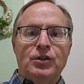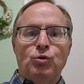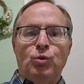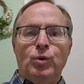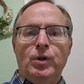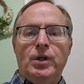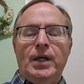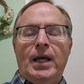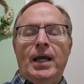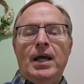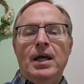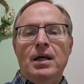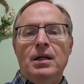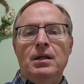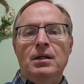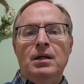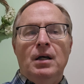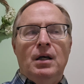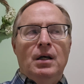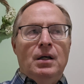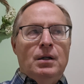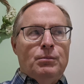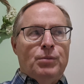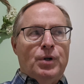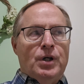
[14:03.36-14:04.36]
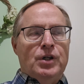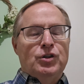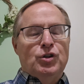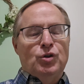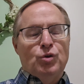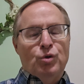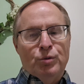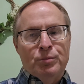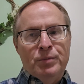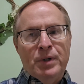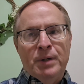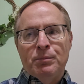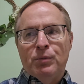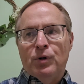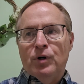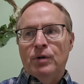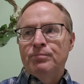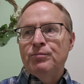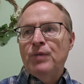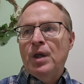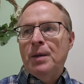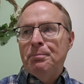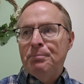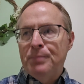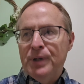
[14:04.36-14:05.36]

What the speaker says: as we can, because you remember,